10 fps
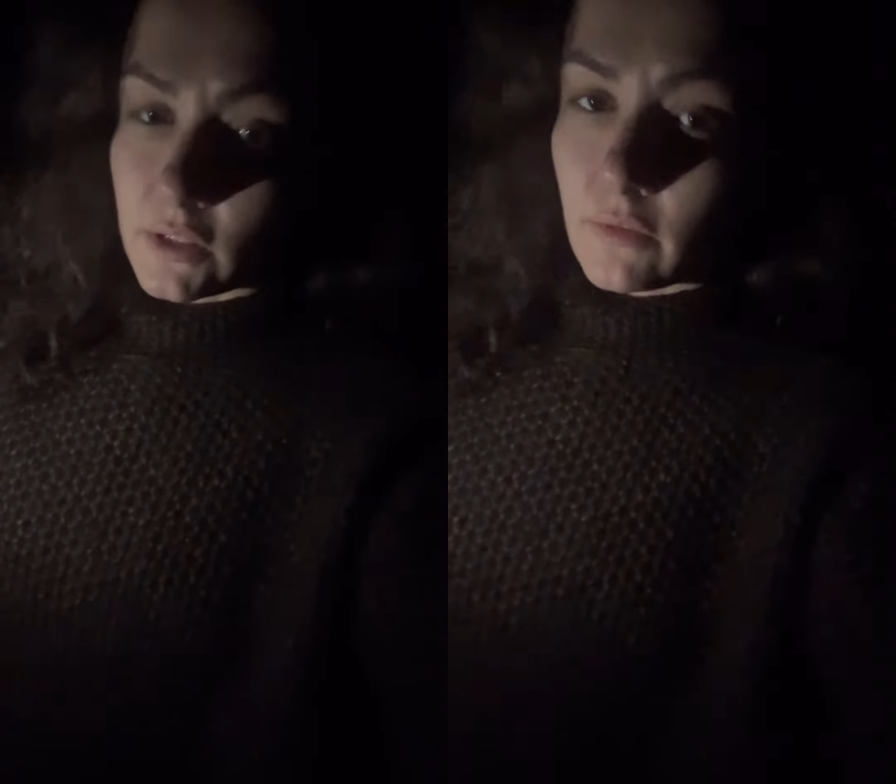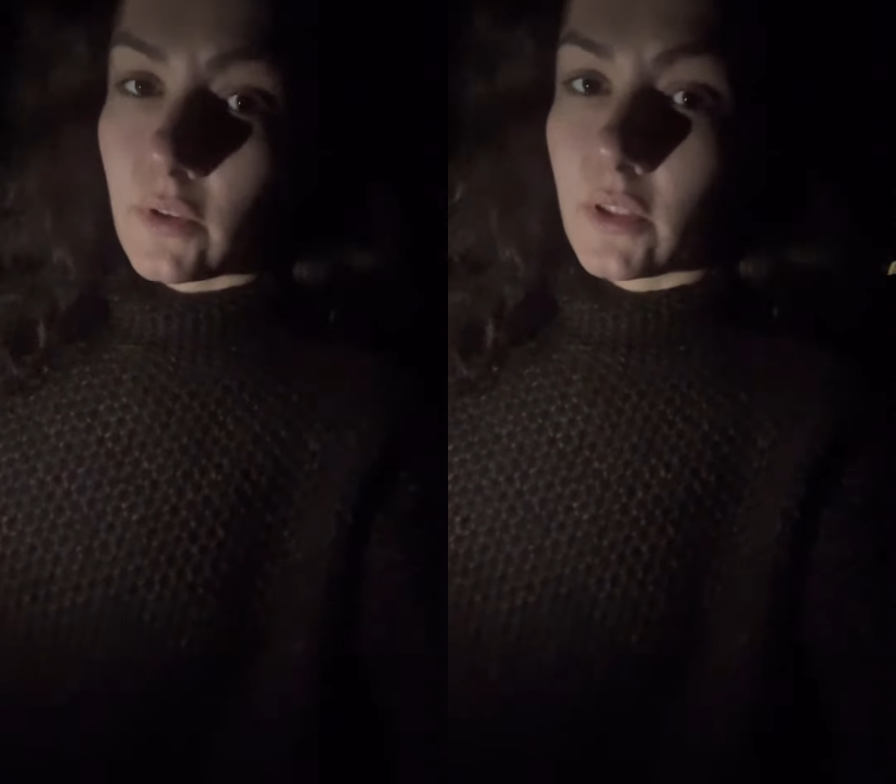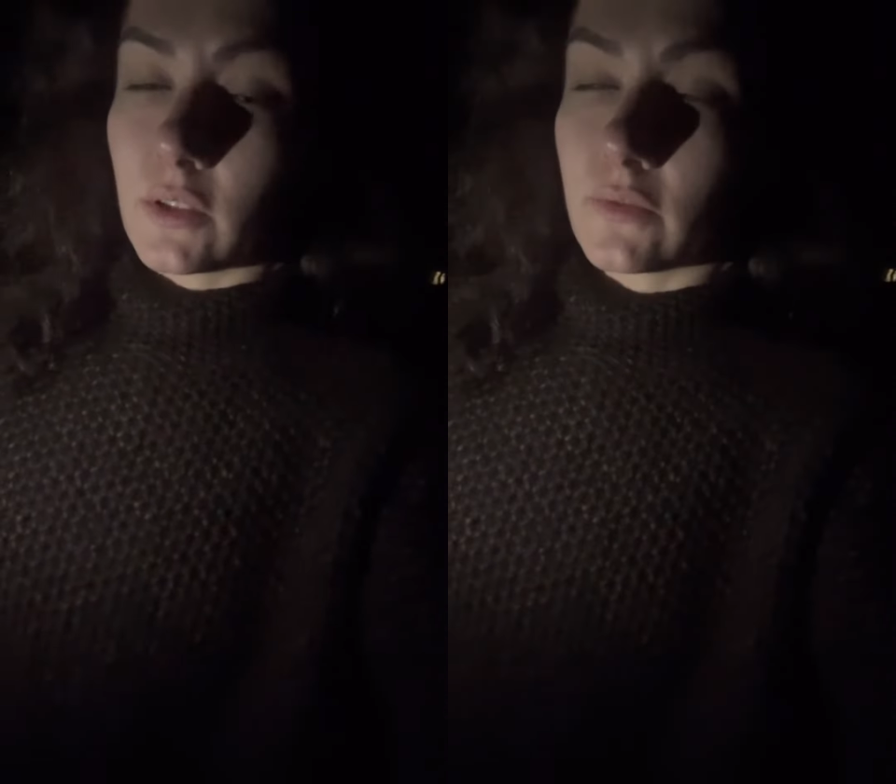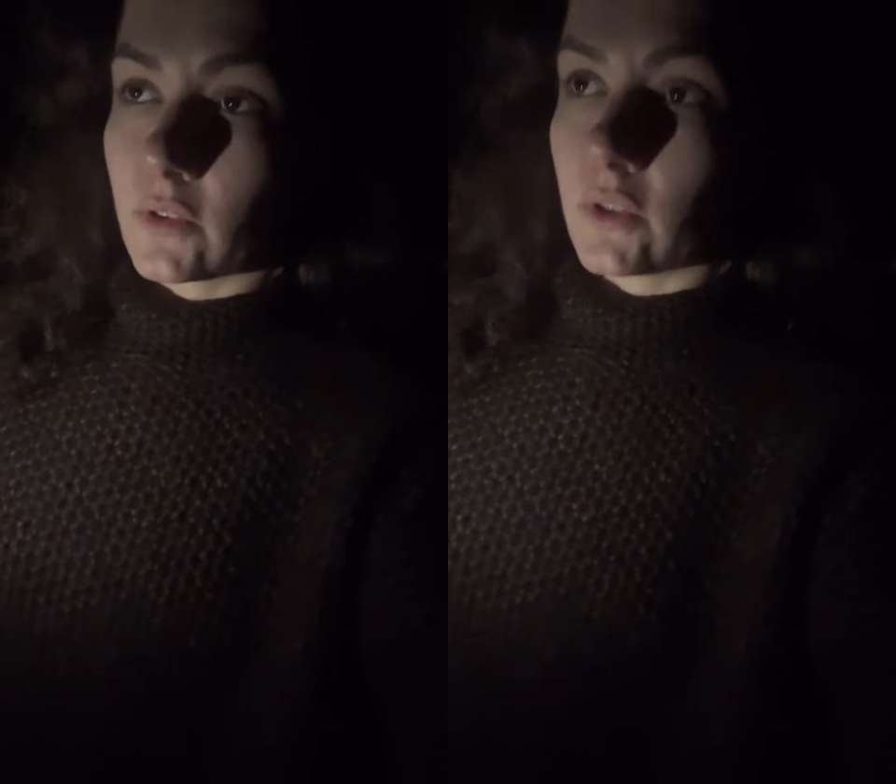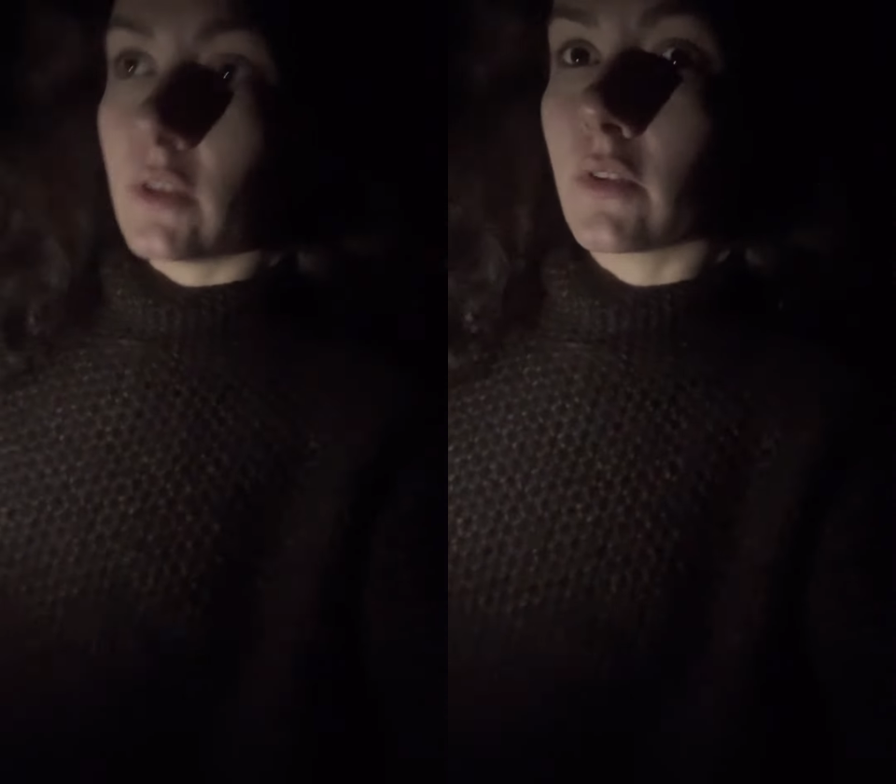everything is
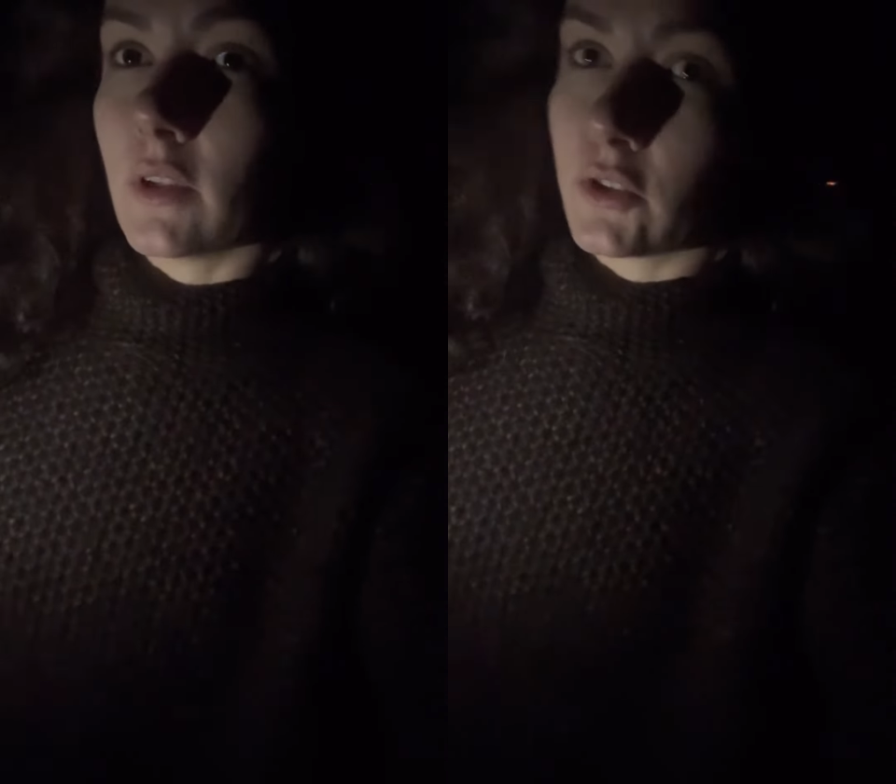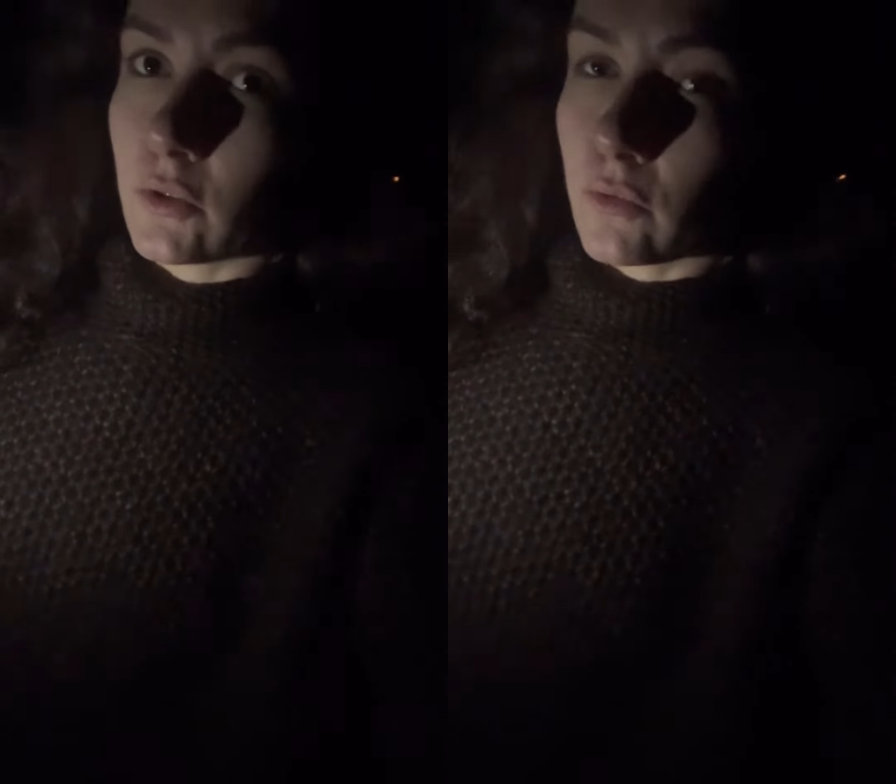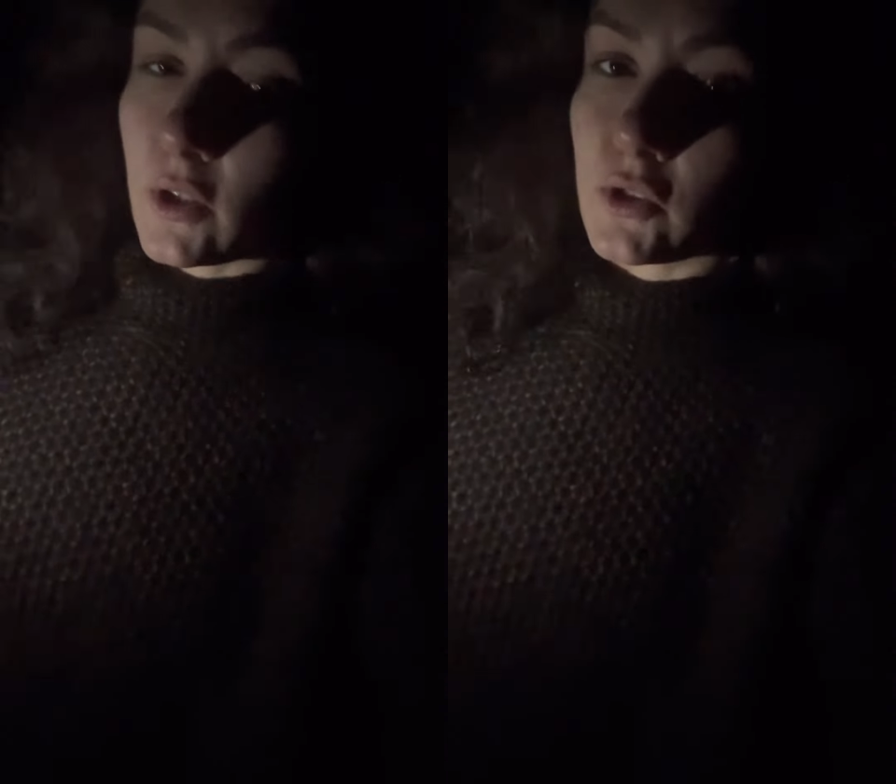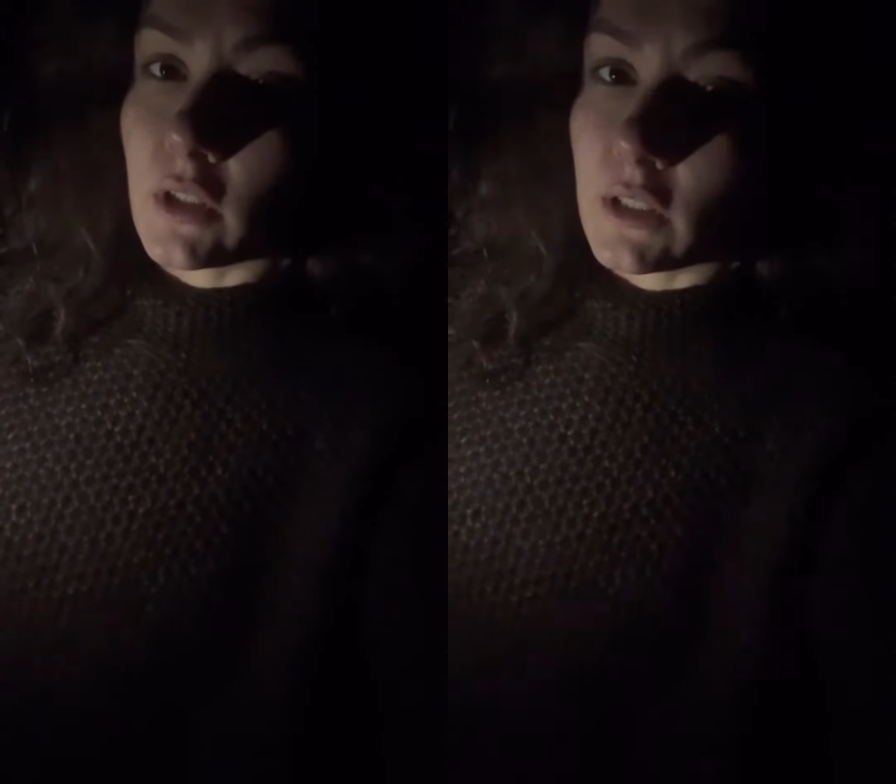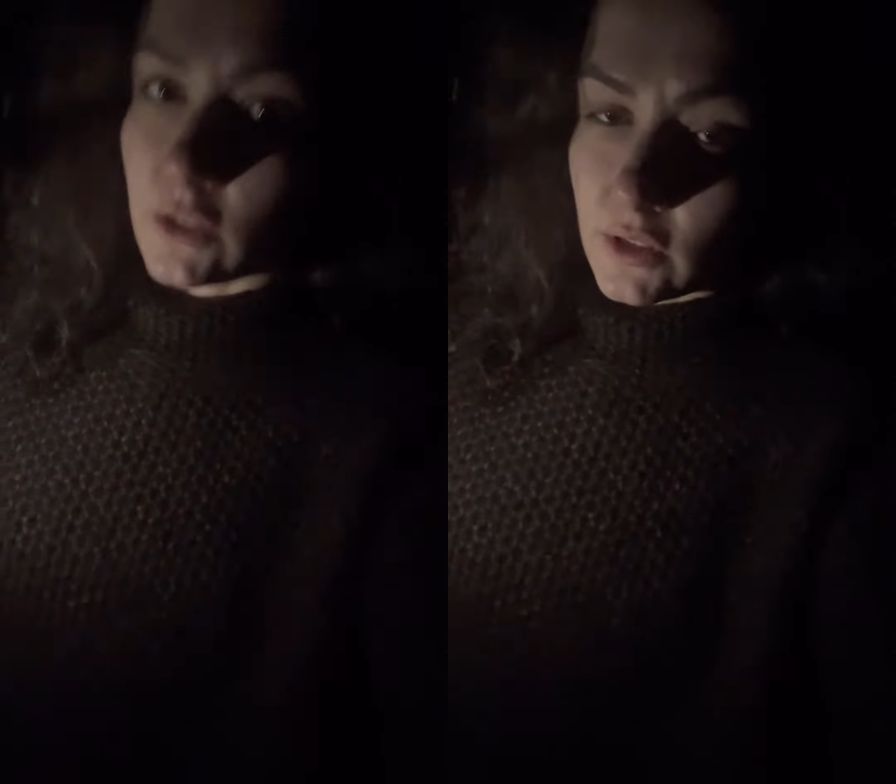very difficult. So Russia
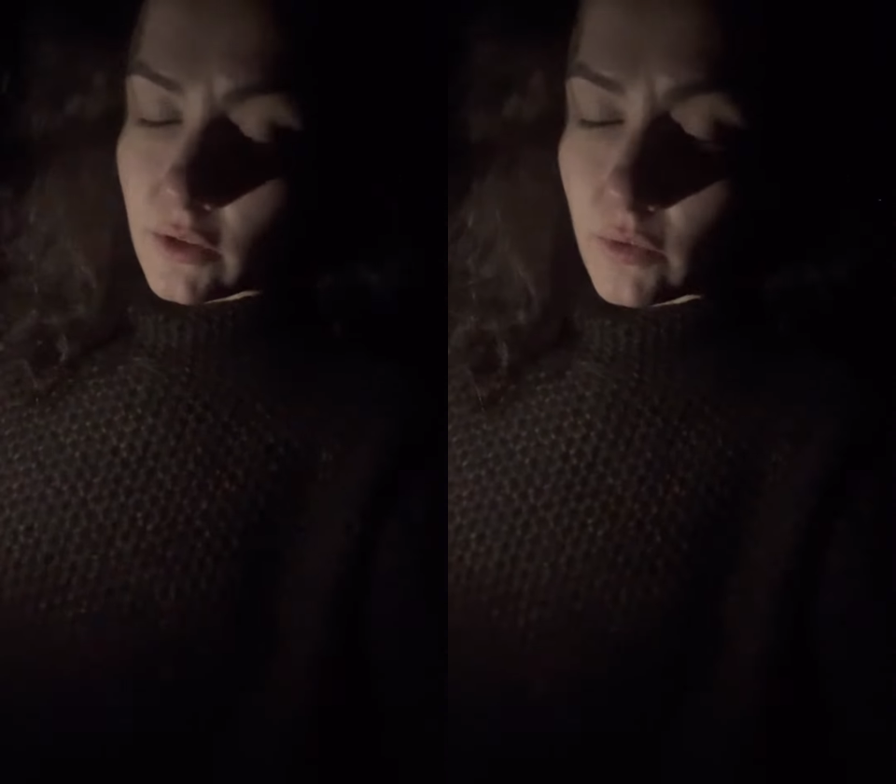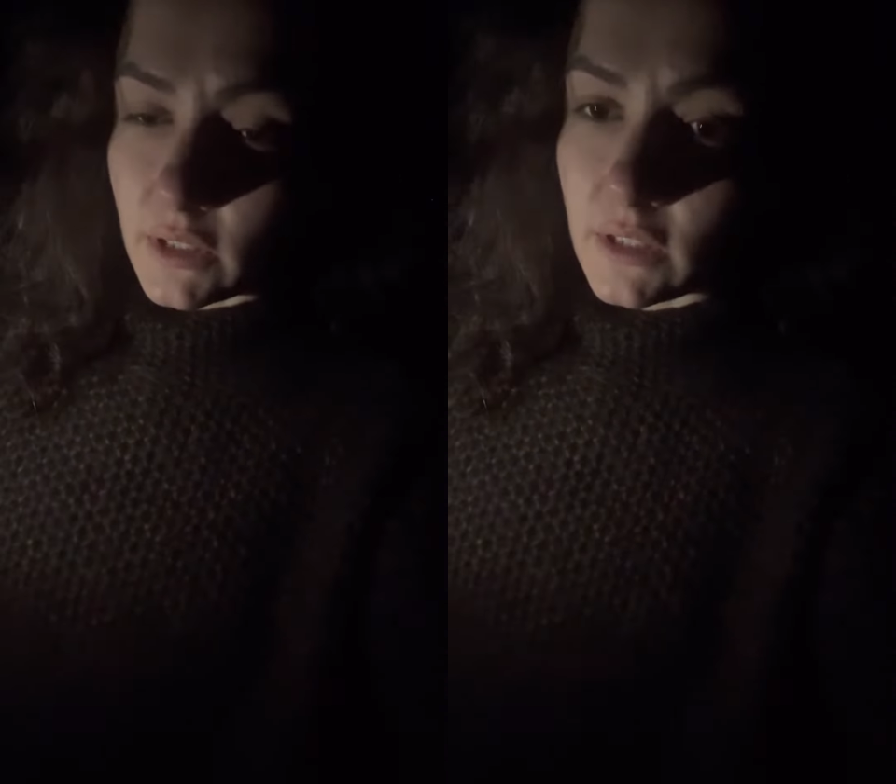is a terrorist